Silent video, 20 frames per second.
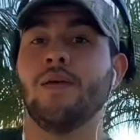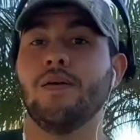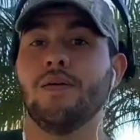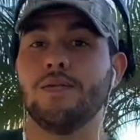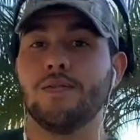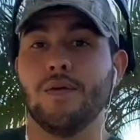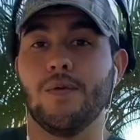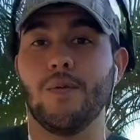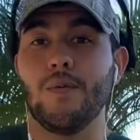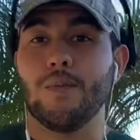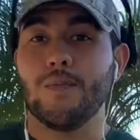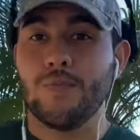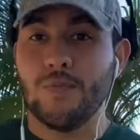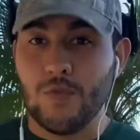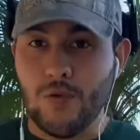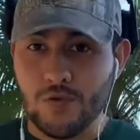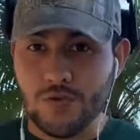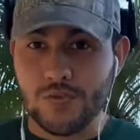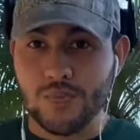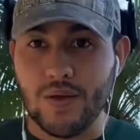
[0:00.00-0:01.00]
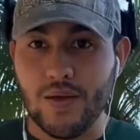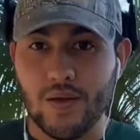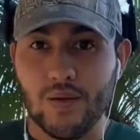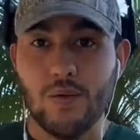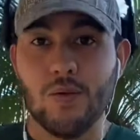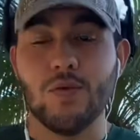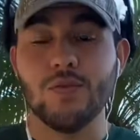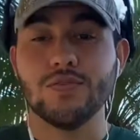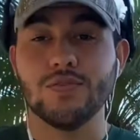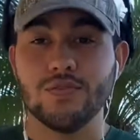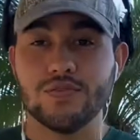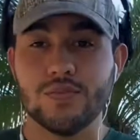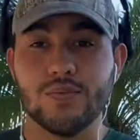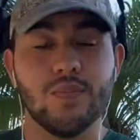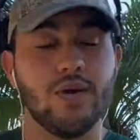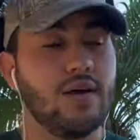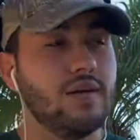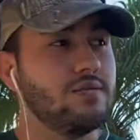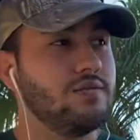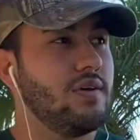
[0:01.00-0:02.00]
So those are my goals, those are my
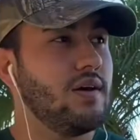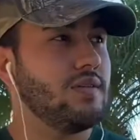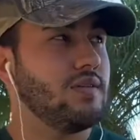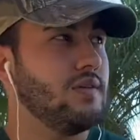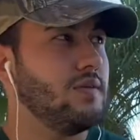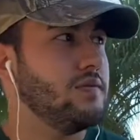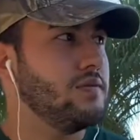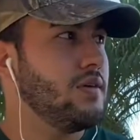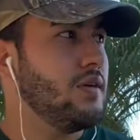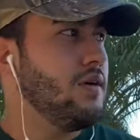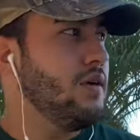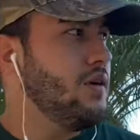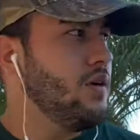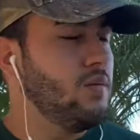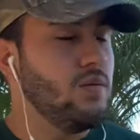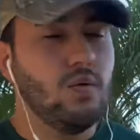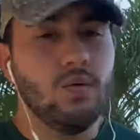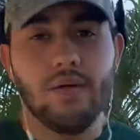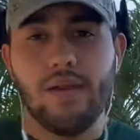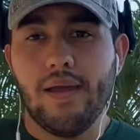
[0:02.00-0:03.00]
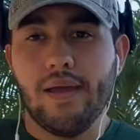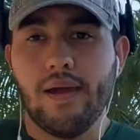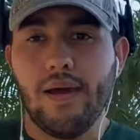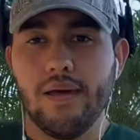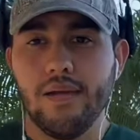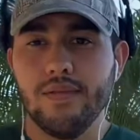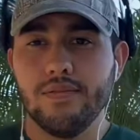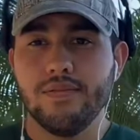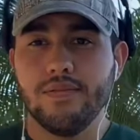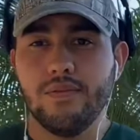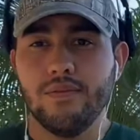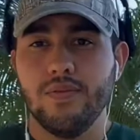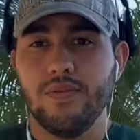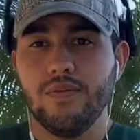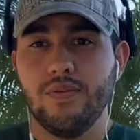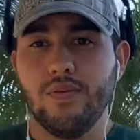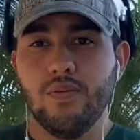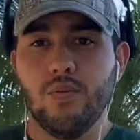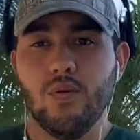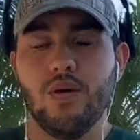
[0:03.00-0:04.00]
objectives. But what I got into
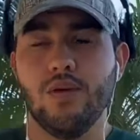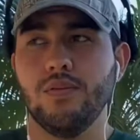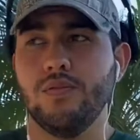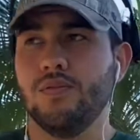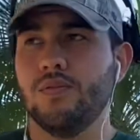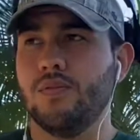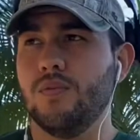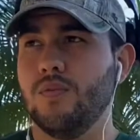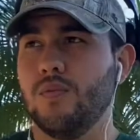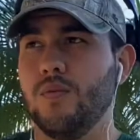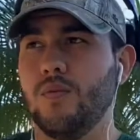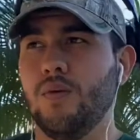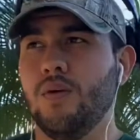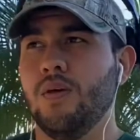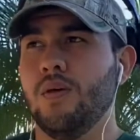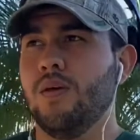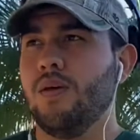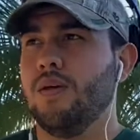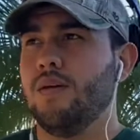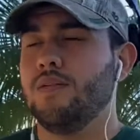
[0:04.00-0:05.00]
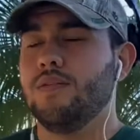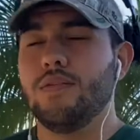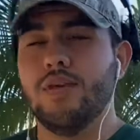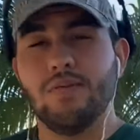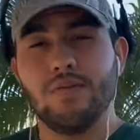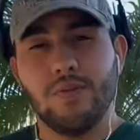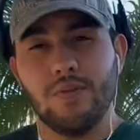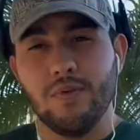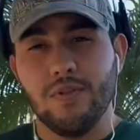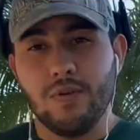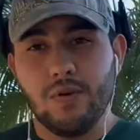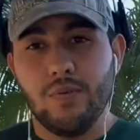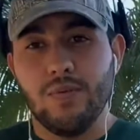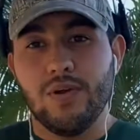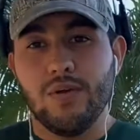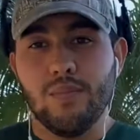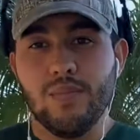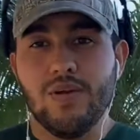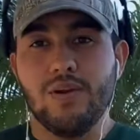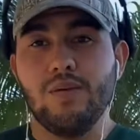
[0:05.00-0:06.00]
Veve was to save up a little bit of
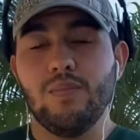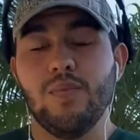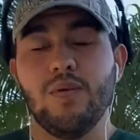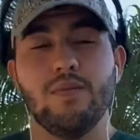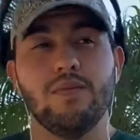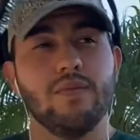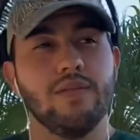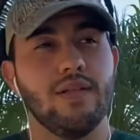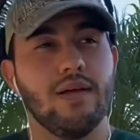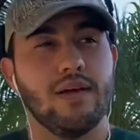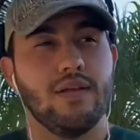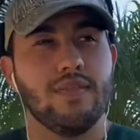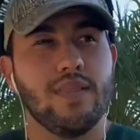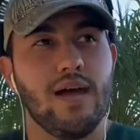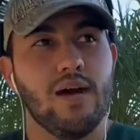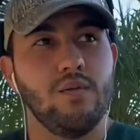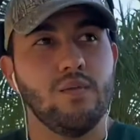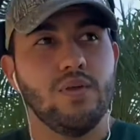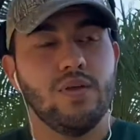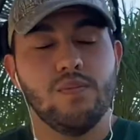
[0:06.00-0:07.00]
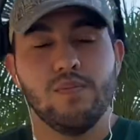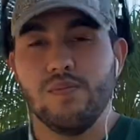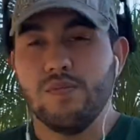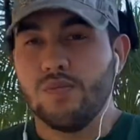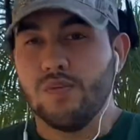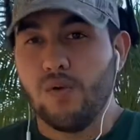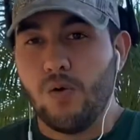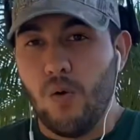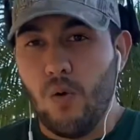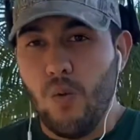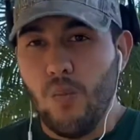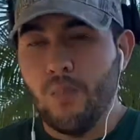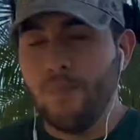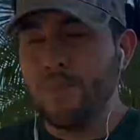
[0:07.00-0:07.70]
money, maybe for like a down payment for a home.